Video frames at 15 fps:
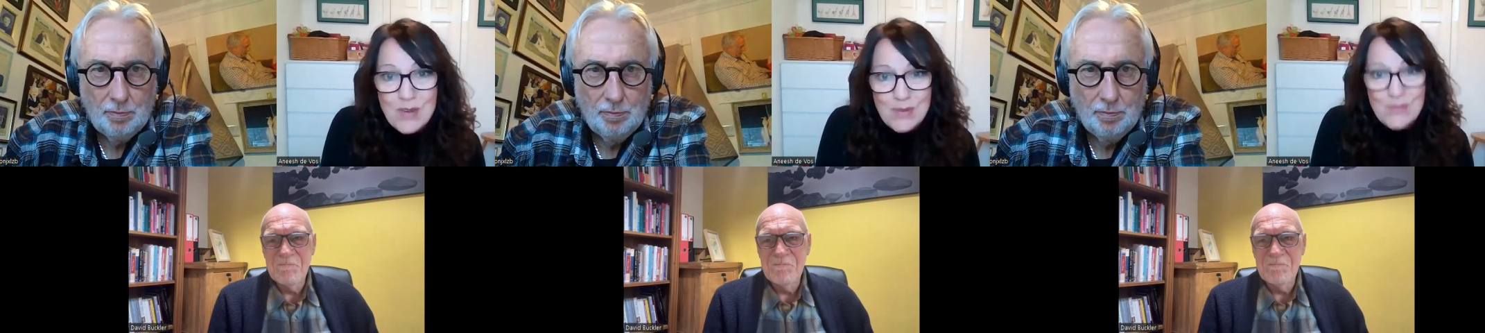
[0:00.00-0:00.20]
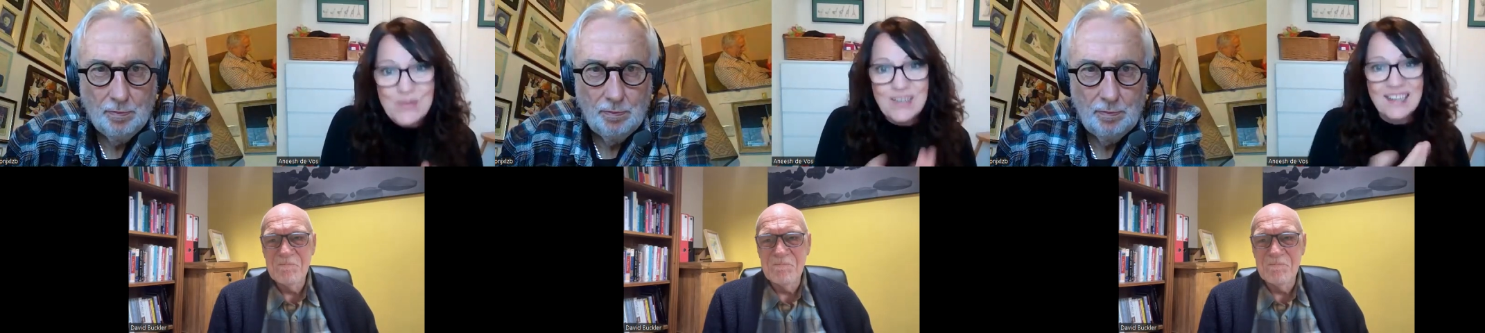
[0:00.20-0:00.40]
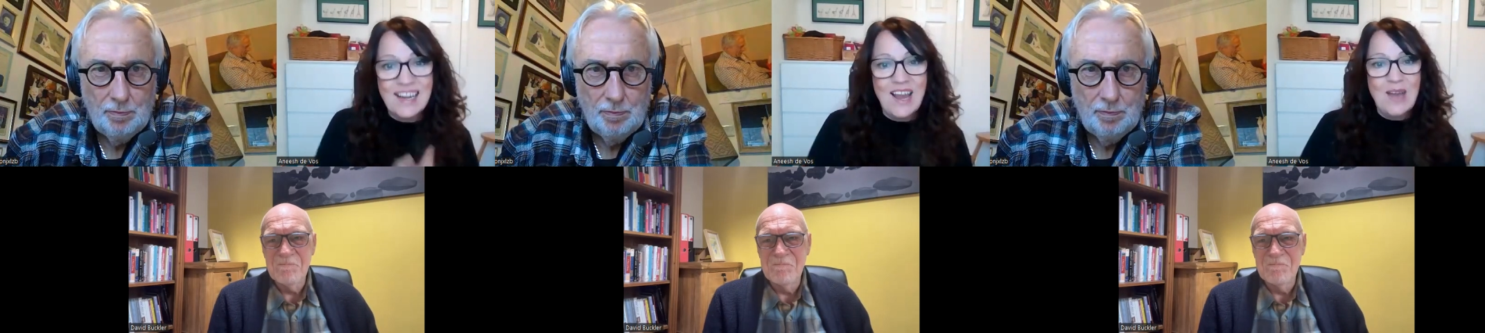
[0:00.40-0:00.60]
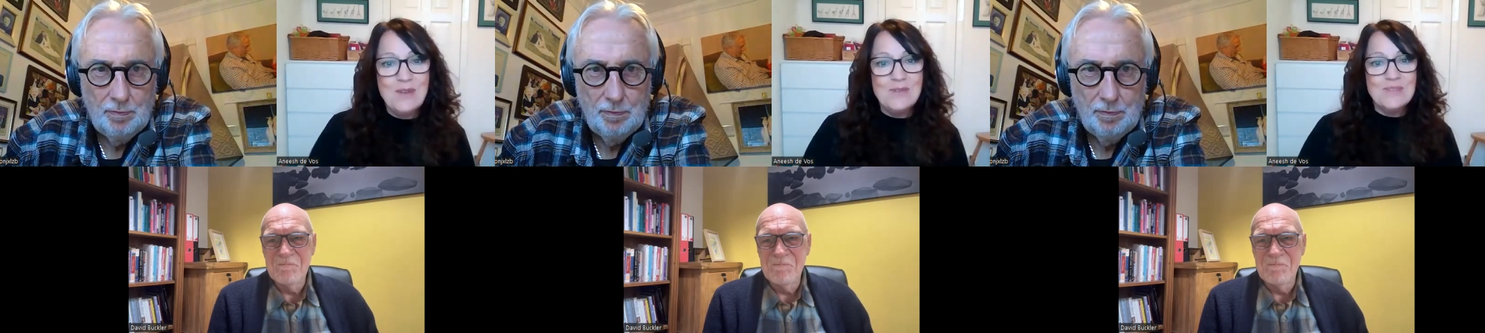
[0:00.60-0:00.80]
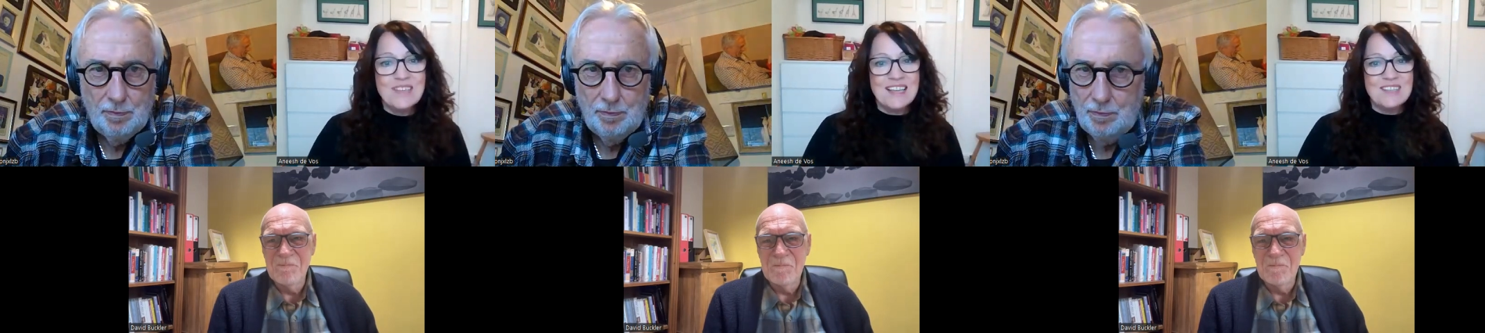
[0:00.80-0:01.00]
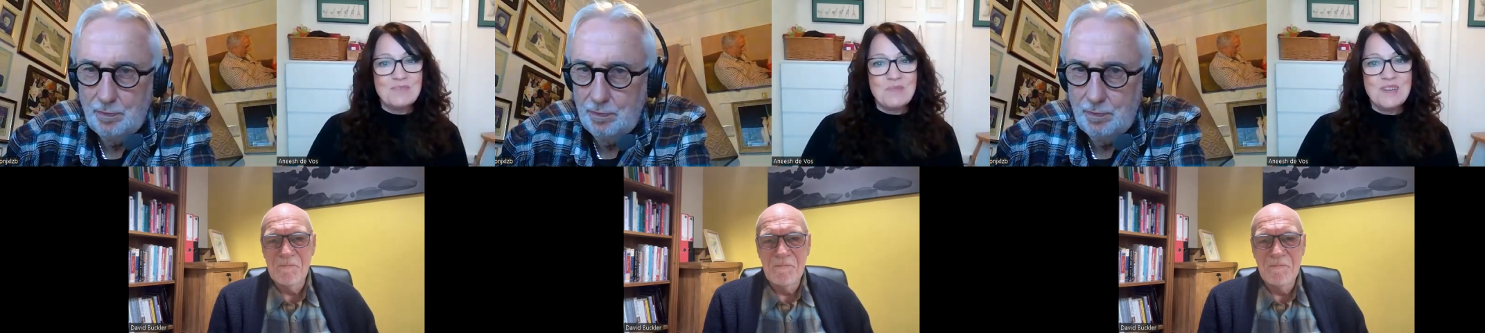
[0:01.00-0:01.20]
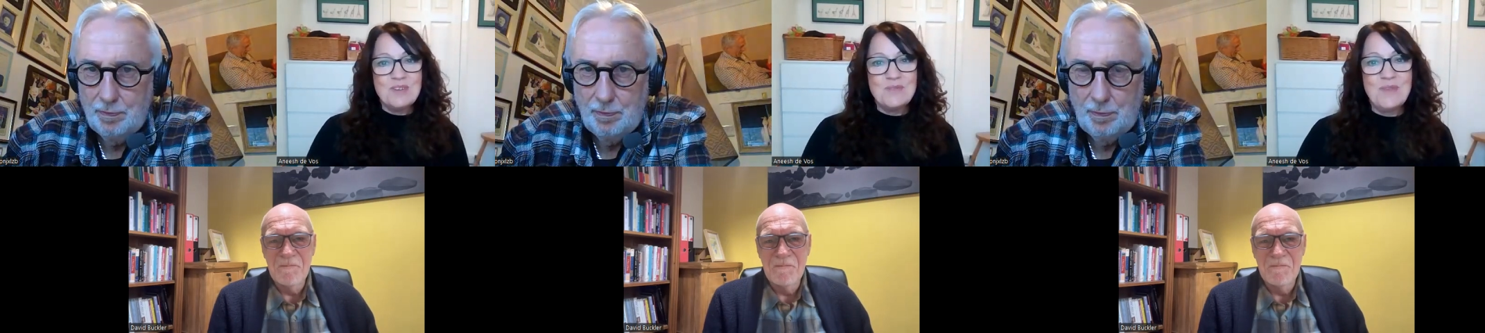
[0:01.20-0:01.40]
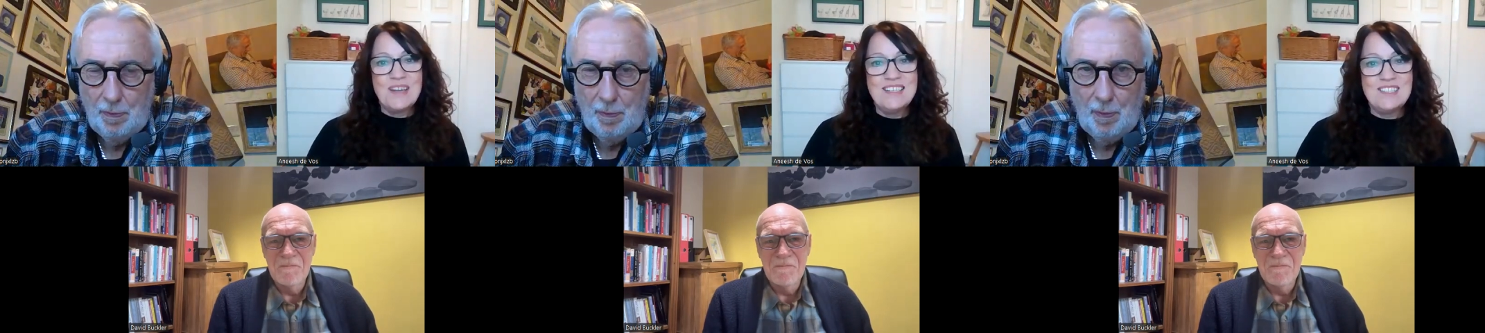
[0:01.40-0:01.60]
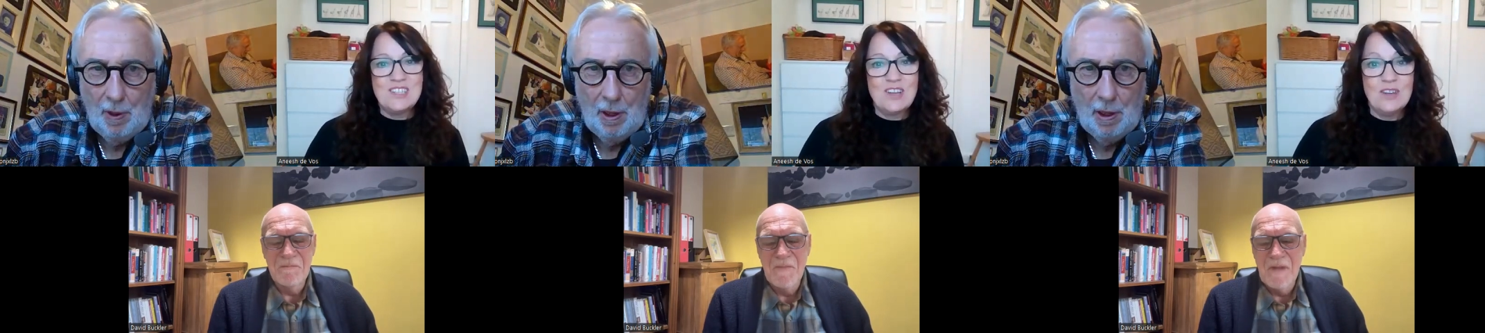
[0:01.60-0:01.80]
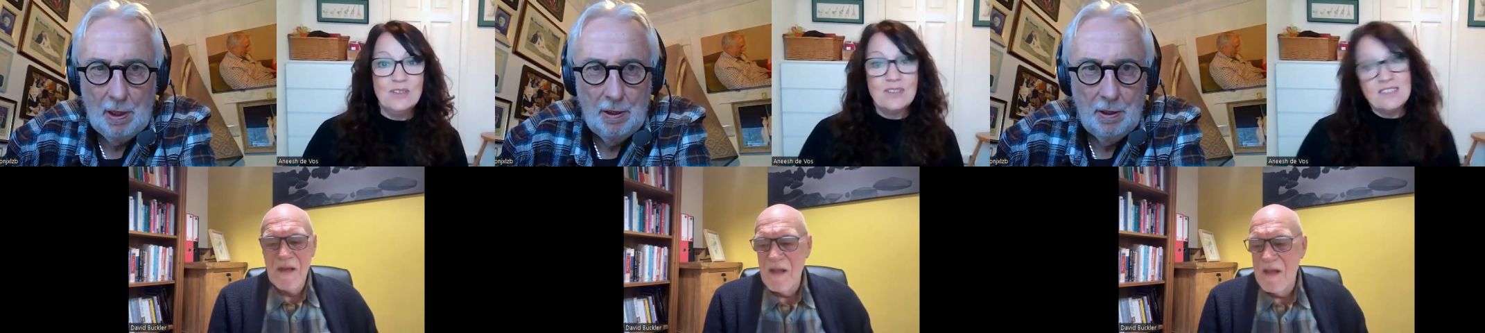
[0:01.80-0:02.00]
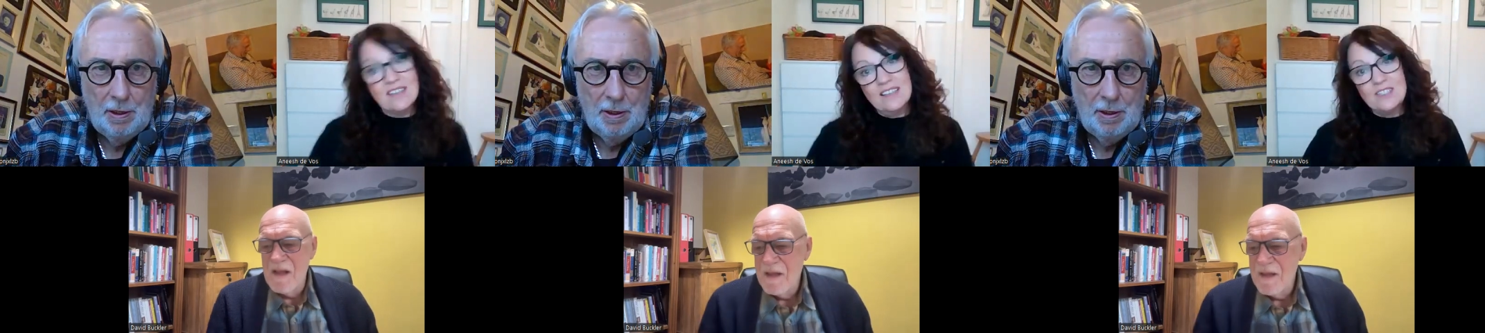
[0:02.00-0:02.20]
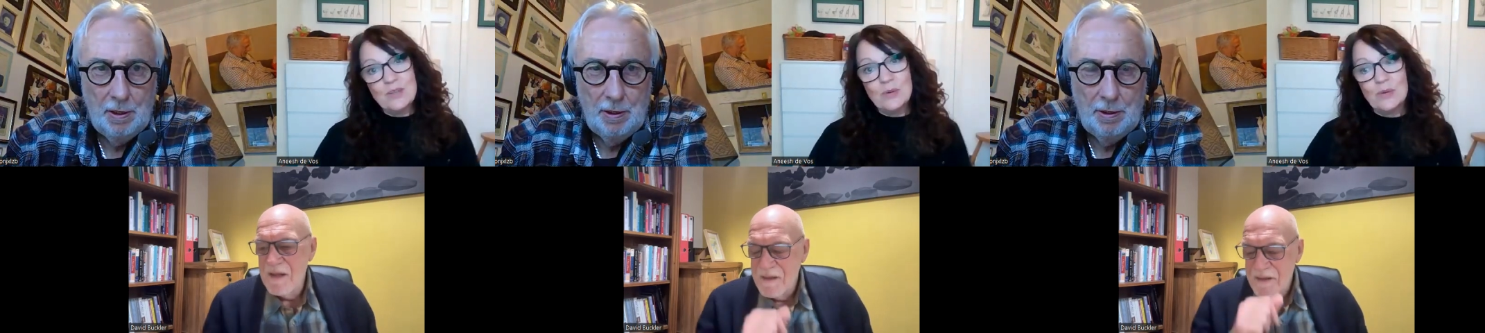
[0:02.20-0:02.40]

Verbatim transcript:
Speaker 1: you close as we always do because